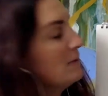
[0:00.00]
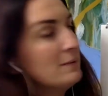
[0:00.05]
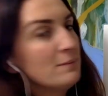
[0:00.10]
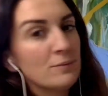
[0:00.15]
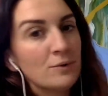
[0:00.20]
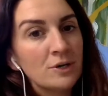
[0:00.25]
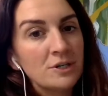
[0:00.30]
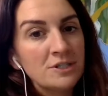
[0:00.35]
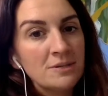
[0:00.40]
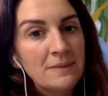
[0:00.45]
bit
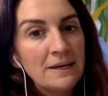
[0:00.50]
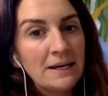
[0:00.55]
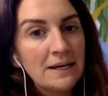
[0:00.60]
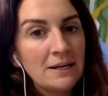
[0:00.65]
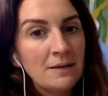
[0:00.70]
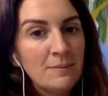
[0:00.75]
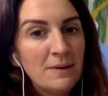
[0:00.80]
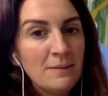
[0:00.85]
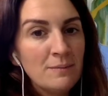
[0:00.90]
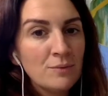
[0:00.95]
more to make
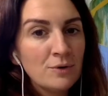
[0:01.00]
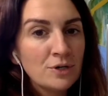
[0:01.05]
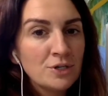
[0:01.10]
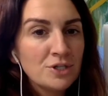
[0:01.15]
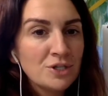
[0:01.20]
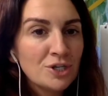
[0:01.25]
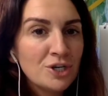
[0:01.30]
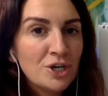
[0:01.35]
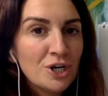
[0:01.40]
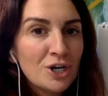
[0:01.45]
it a bit more
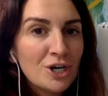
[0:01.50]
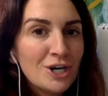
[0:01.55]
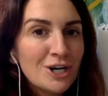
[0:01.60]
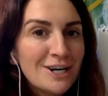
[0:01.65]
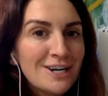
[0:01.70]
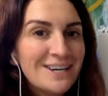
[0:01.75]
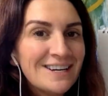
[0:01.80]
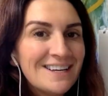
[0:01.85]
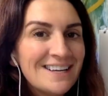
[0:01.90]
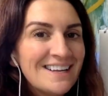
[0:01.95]

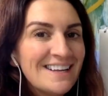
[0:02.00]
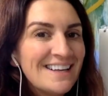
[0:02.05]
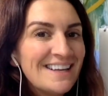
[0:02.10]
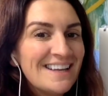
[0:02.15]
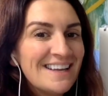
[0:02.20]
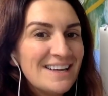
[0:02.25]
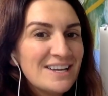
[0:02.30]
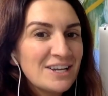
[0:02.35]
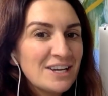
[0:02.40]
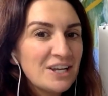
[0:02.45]
secure.
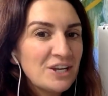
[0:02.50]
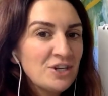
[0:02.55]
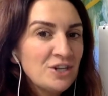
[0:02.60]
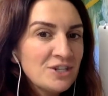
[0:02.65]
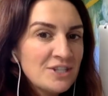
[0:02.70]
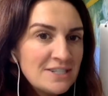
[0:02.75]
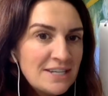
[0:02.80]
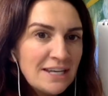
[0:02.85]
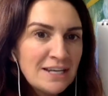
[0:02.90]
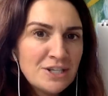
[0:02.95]
Can you
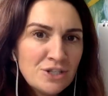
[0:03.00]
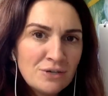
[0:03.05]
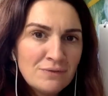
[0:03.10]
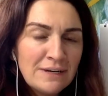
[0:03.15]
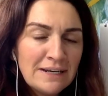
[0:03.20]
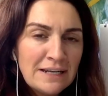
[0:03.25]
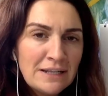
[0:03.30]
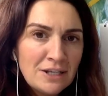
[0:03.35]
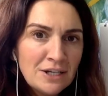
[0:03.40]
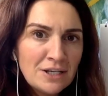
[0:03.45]
see it's
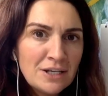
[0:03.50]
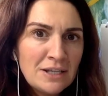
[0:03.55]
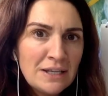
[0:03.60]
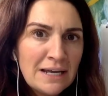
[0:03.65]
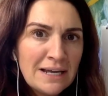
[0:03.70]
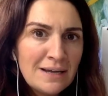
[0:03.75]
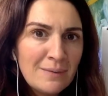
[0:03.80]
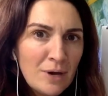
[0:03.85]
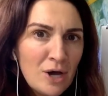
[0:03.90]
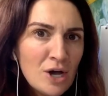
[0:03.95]
already looking
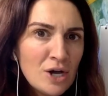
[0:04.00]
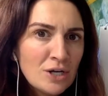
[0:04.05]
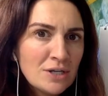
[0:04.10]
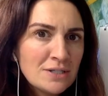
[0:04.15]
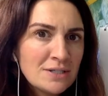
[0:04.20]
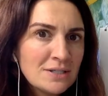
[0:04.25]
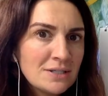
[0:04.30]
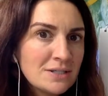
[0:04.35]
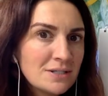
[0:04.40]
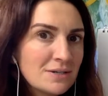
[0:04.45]
like a
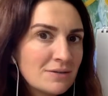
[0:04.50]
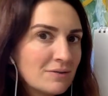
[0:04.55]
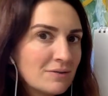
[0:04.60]
box? It's